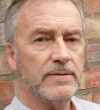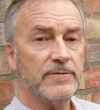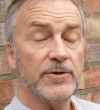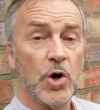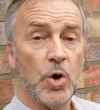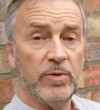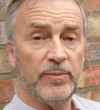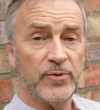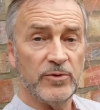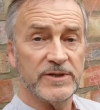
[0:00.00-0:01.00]
The noble
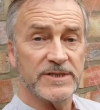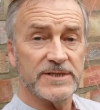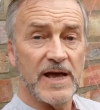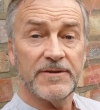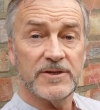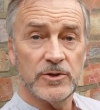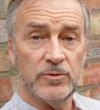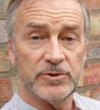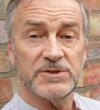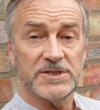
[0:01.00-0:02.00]
Brutus hath
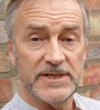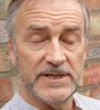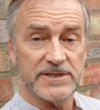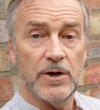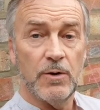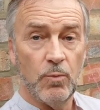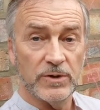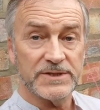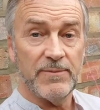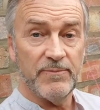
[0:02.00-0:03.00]
told you Caesar
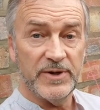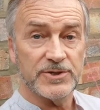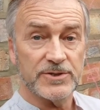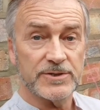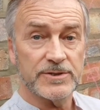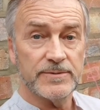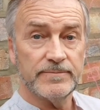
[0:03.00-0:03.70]
was ambitious.